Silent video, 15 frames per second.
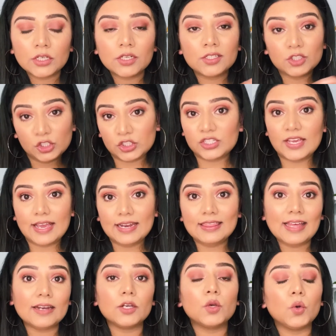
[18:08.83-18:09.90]
shade
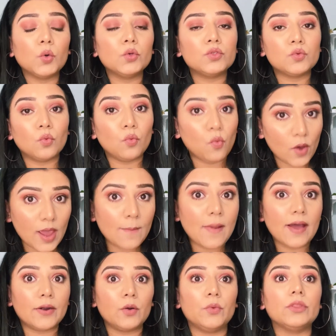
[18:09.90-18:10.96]
that goes way
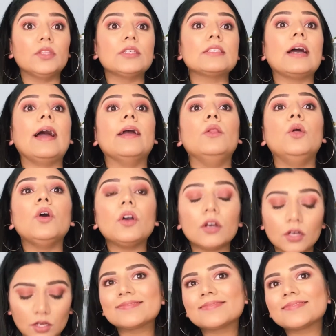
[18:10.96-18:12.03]
better with this eye look.